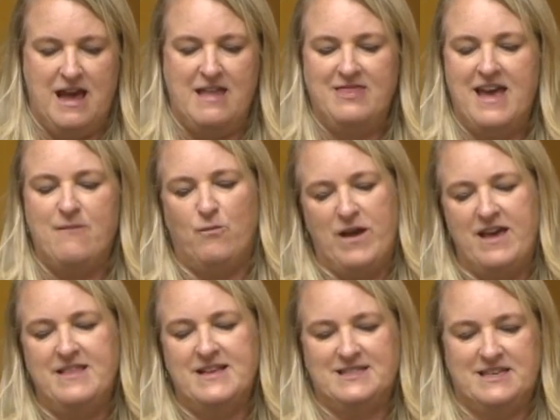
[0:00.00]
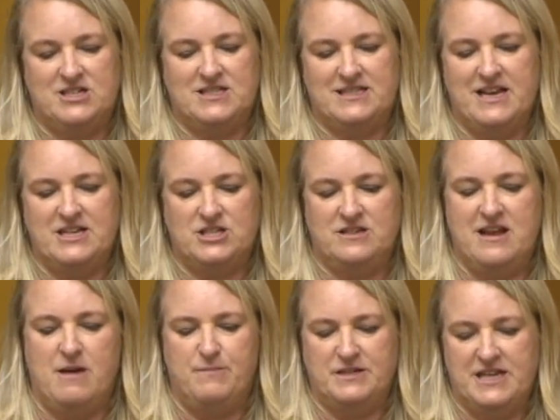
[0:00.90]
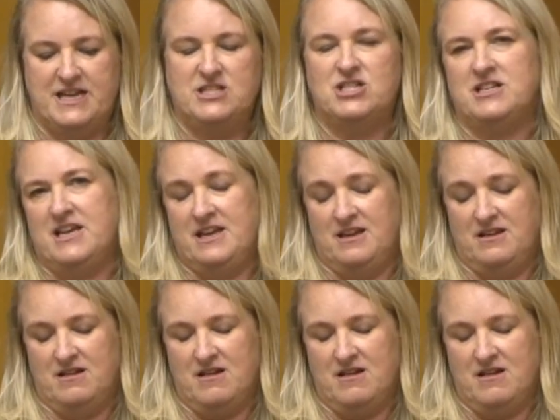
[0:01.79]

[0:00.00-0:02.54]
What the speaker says: and that where this legislation now potentially,